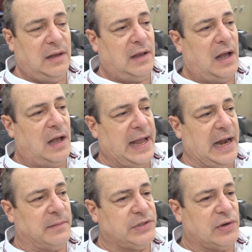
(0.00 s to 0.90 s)

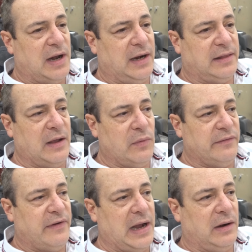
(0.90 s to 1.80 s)
animatronic that
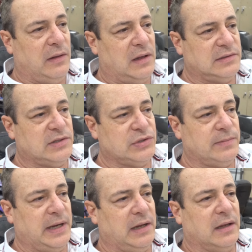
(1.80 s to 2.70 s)
went viral on social
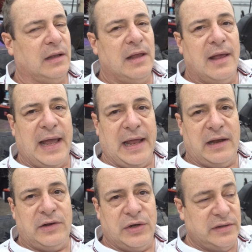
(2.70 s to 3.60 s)
media,
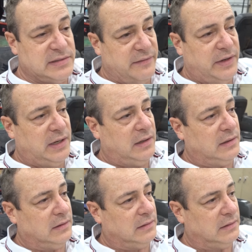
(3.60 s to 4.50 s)
and Unit 70
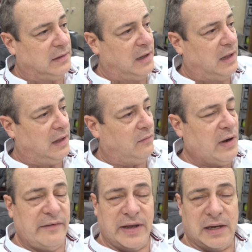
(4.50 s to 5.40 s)

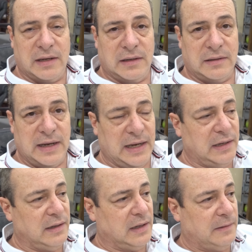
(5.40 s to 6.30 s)
renovated it.
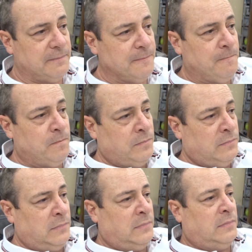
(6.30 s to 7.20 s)
And
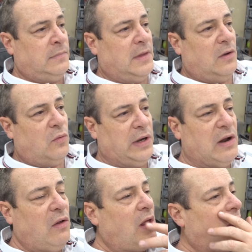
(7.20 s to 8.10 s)
we
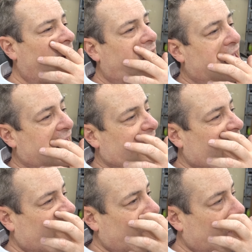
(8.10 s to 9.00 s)
no longer
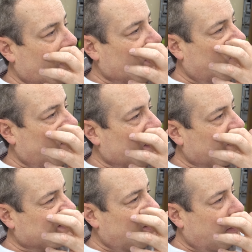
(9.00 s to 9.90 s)
have the
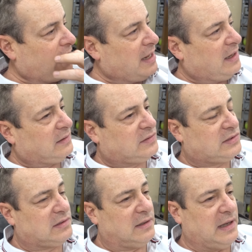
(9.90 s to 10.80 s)
Krampus haunted
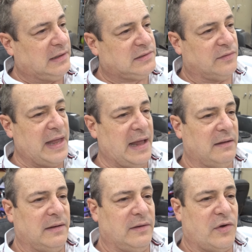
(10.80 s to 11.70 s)
house, and so that
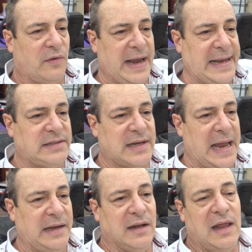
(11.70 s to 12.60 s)
creates
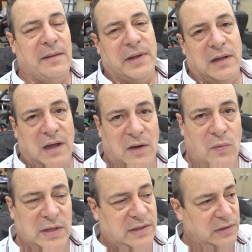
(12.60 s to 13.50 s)
a dilemma on
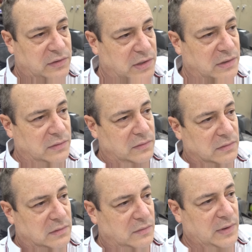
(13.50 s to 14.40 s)
what do you do
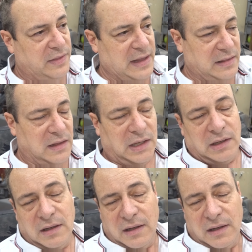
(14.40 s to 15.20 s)
with that thing.